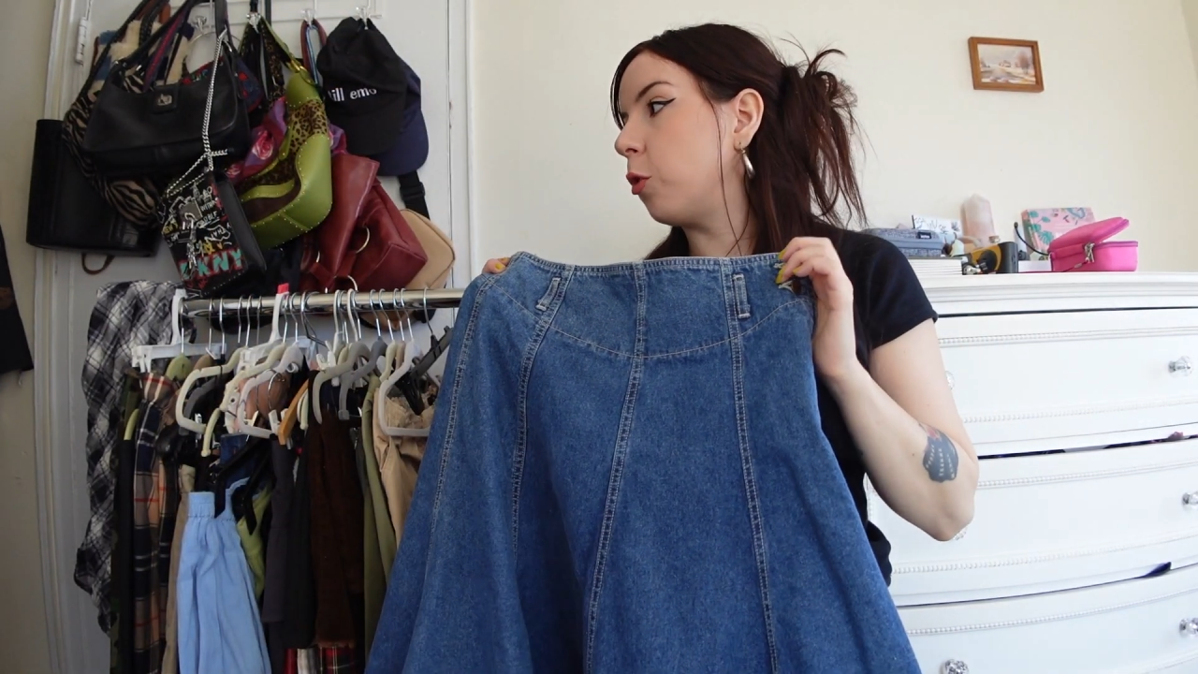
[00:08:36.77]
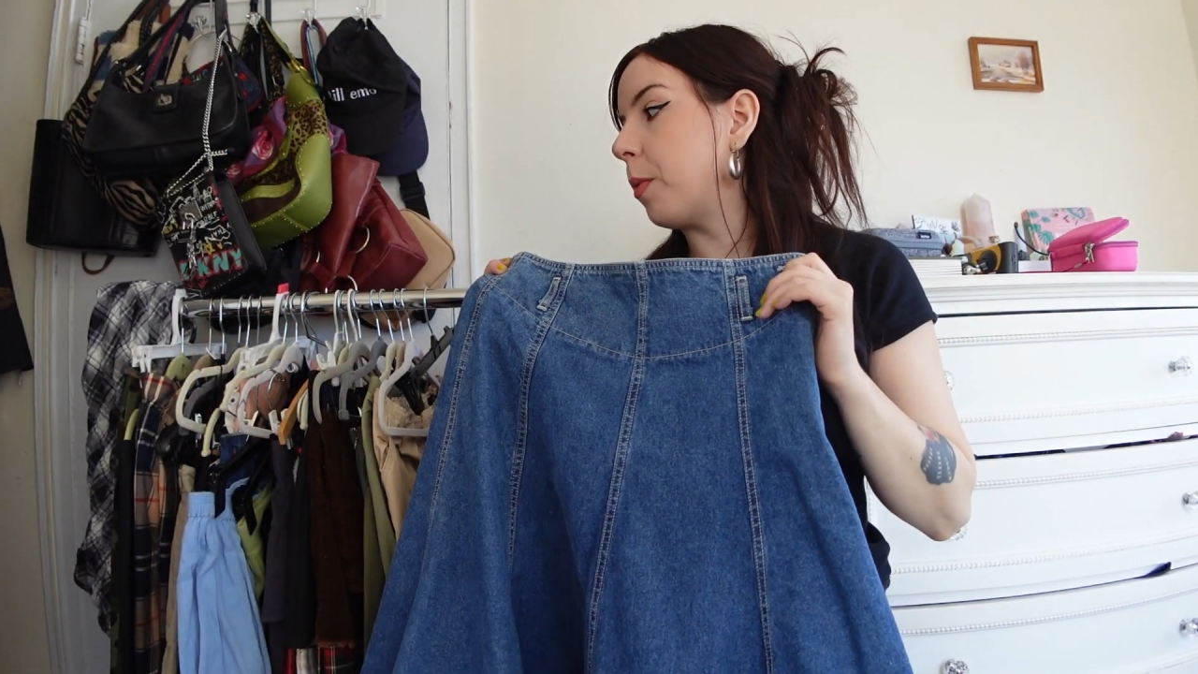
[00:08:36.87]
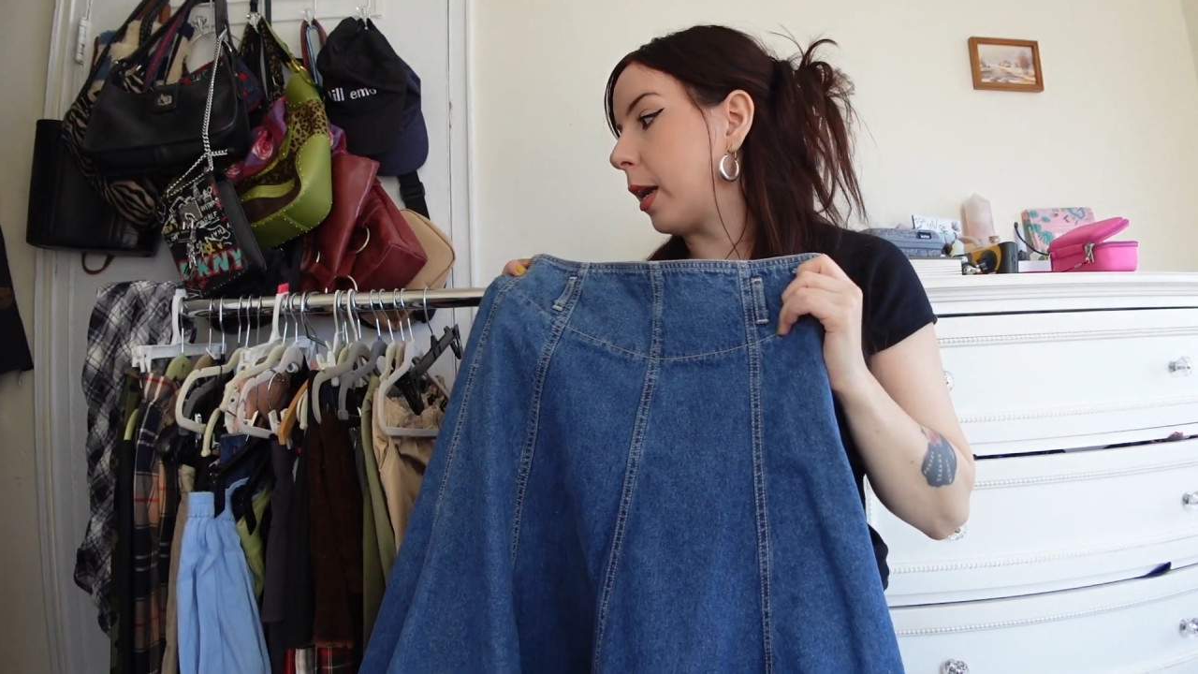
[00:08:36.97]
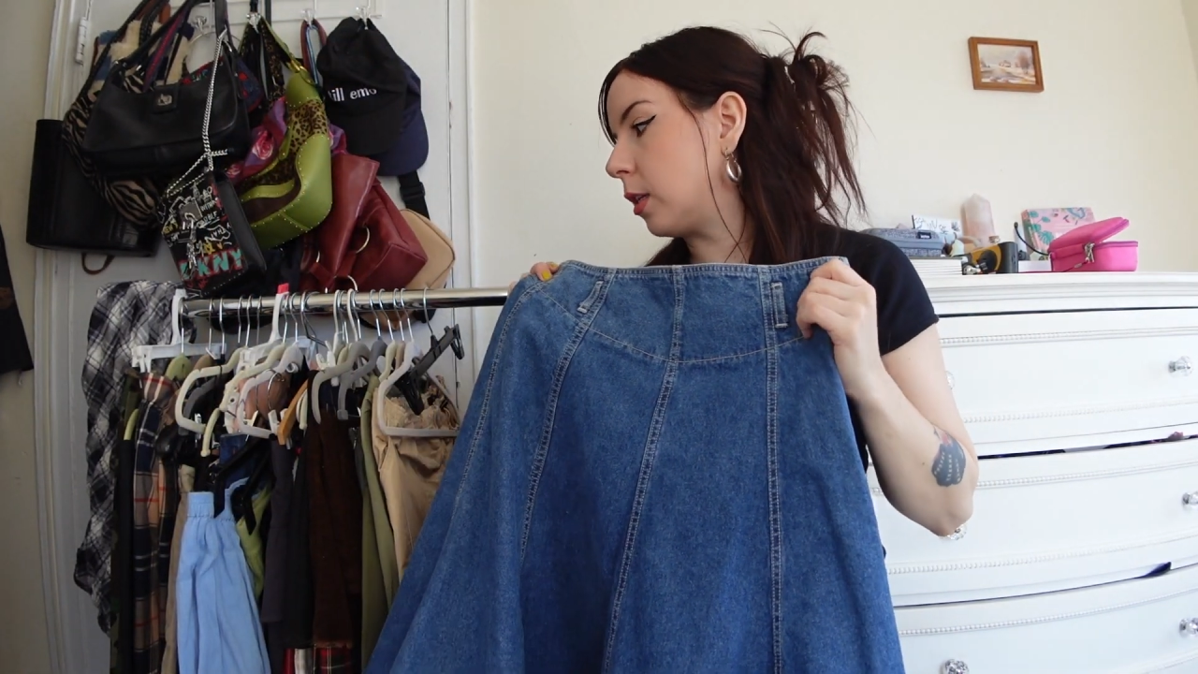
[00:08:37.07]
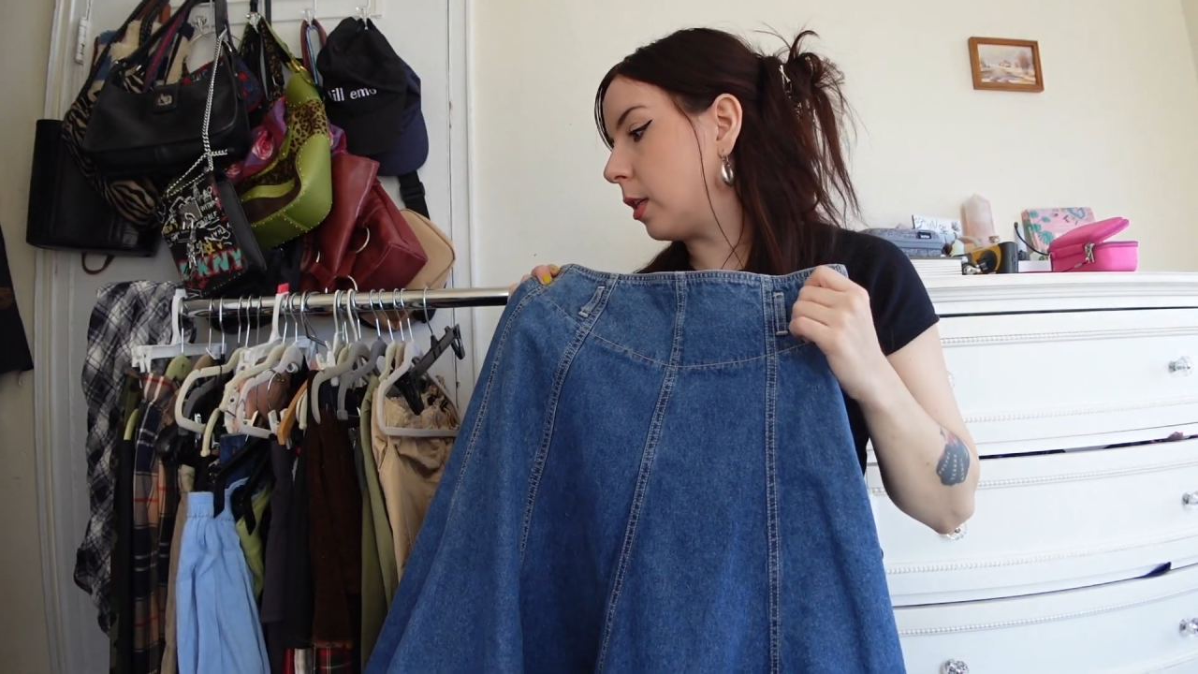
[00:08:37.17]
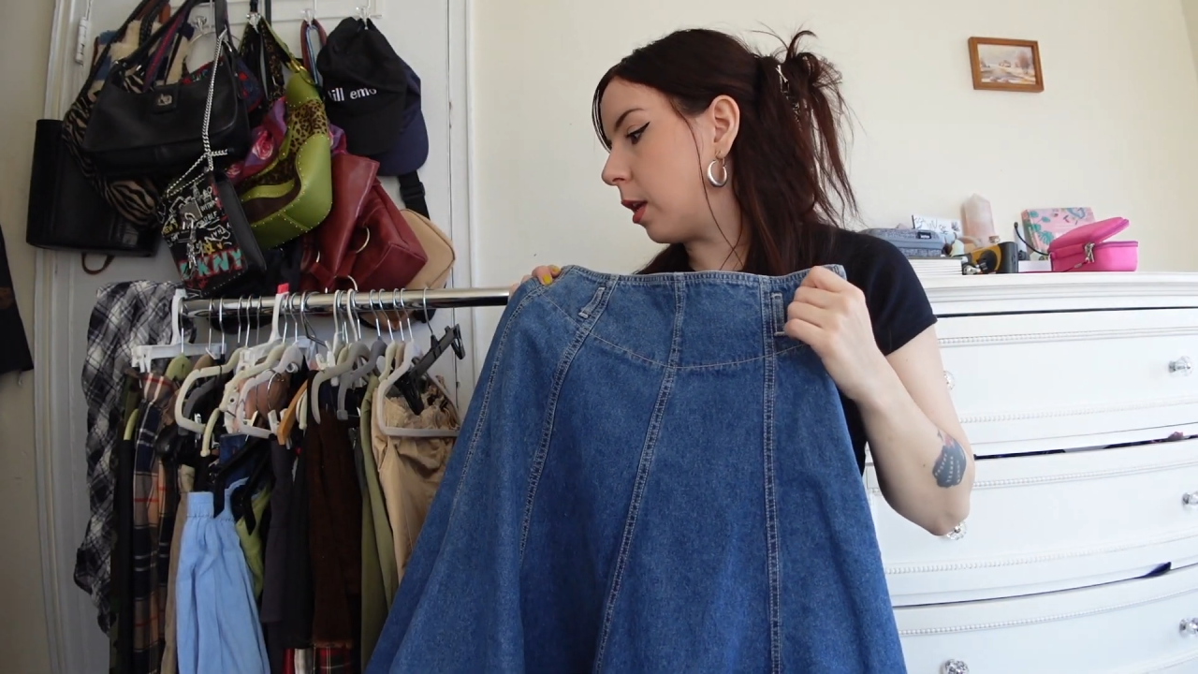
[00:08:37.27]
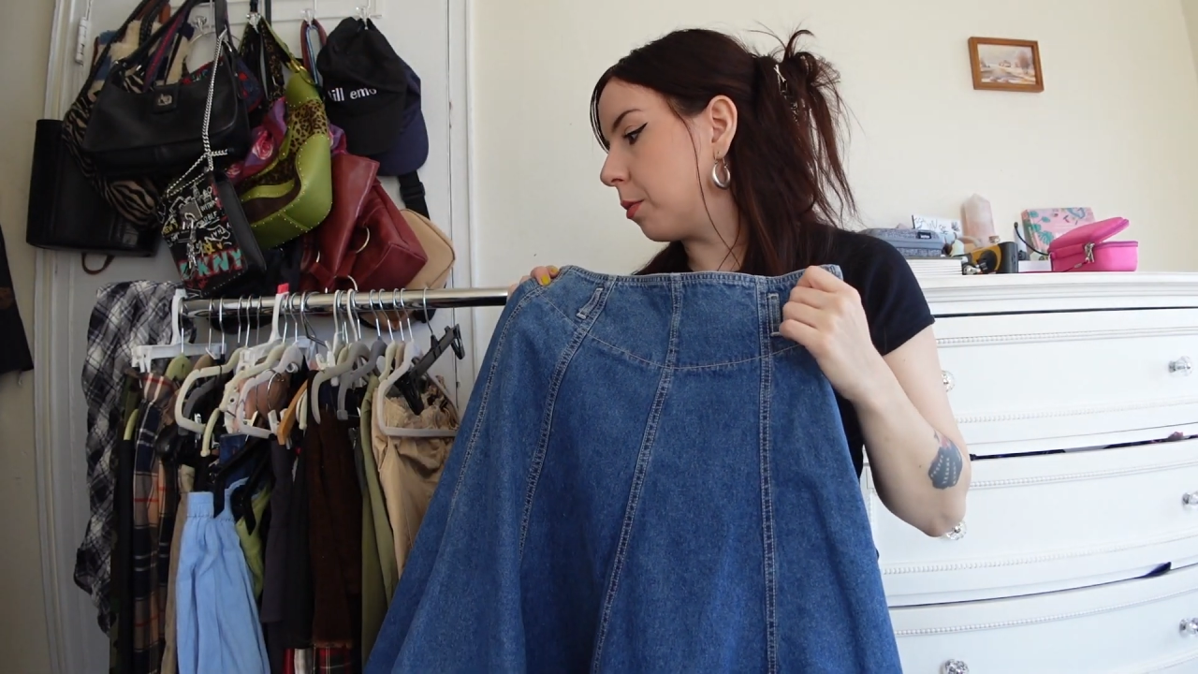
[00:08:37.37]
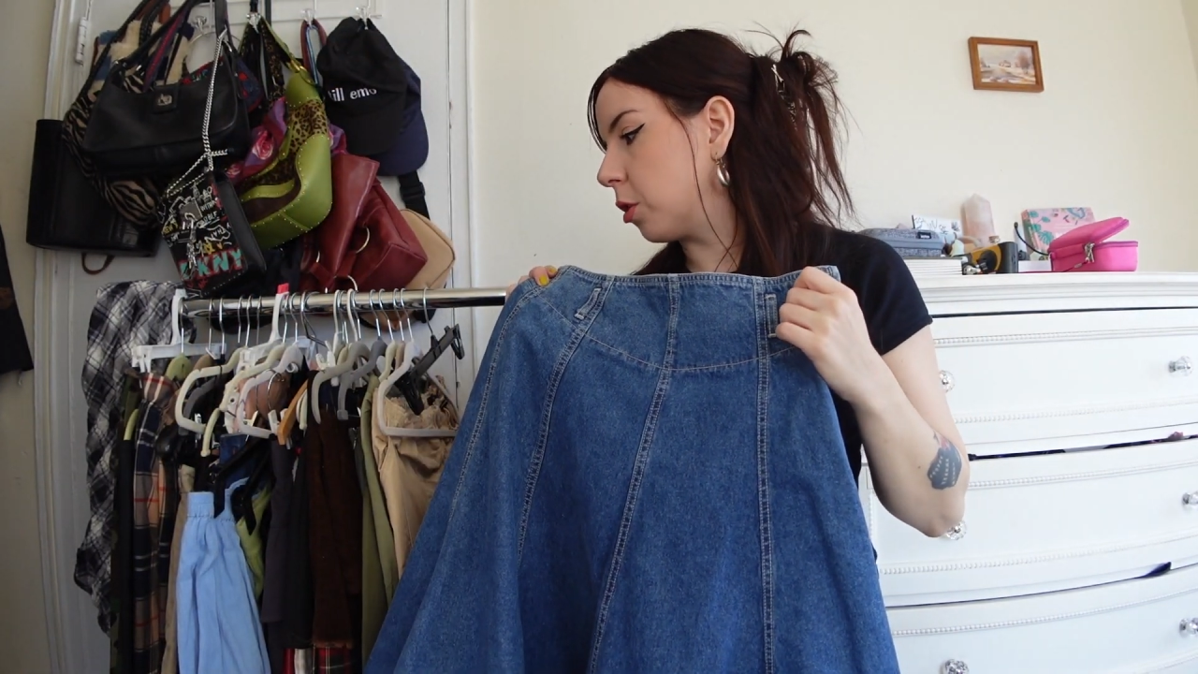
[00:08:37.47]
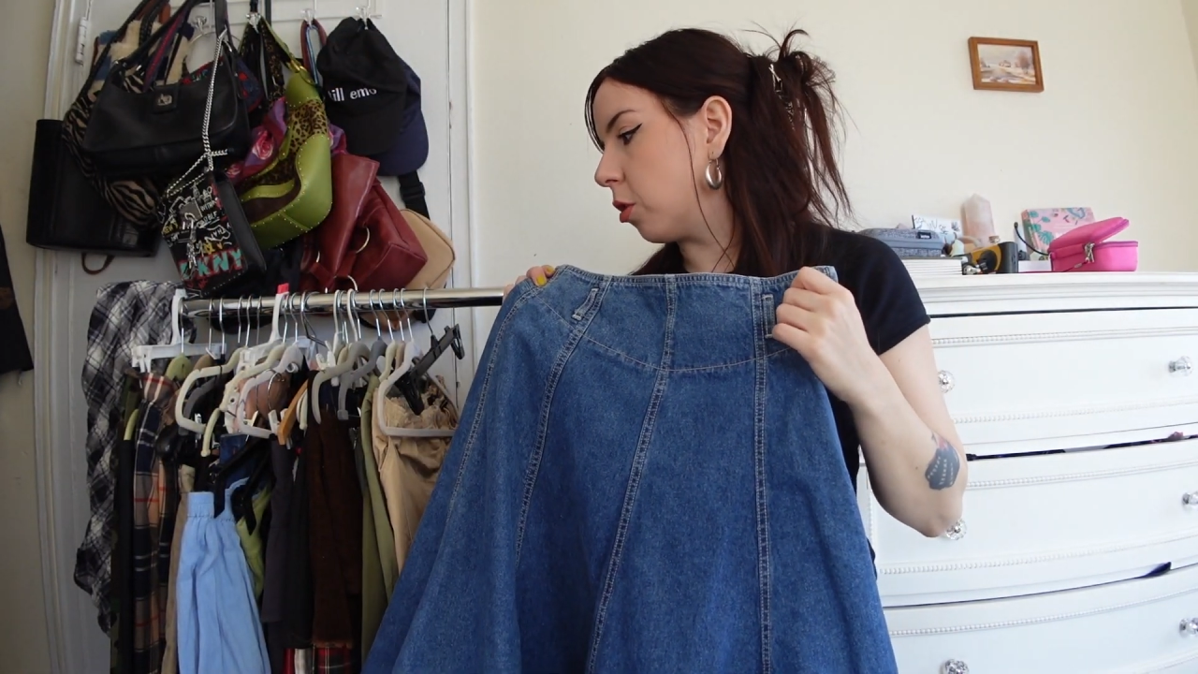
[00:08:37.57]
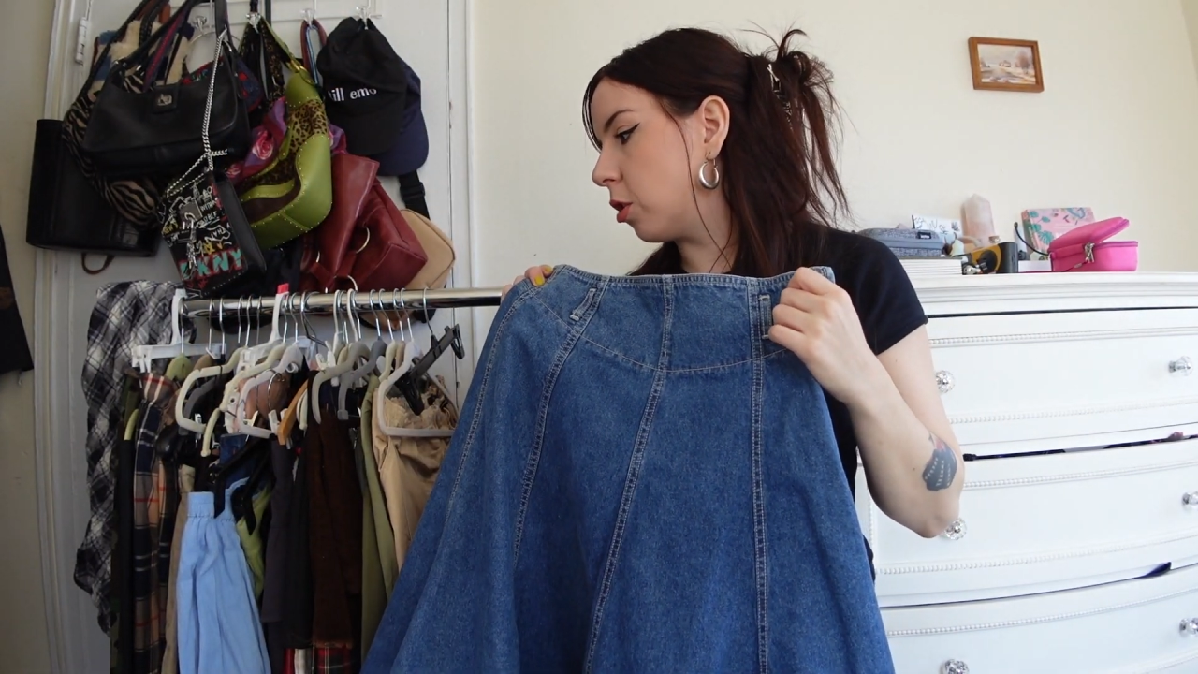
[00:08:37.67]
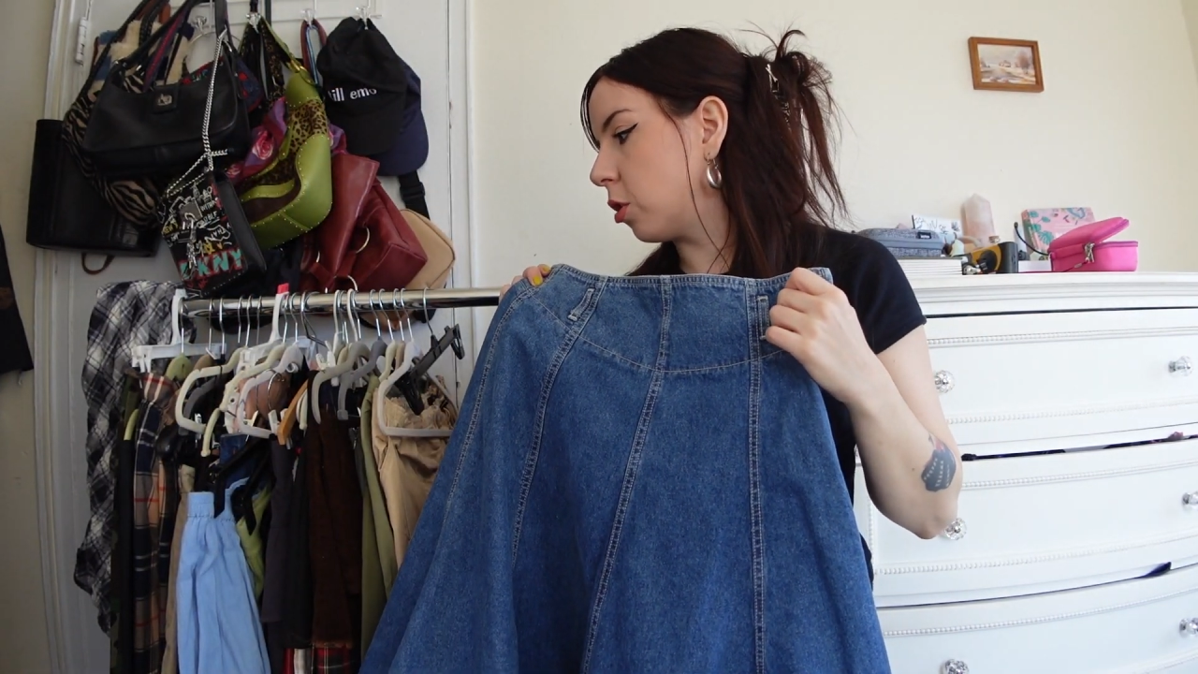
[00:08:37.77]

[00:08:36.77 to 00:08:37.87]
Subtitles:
maxi denim skirts,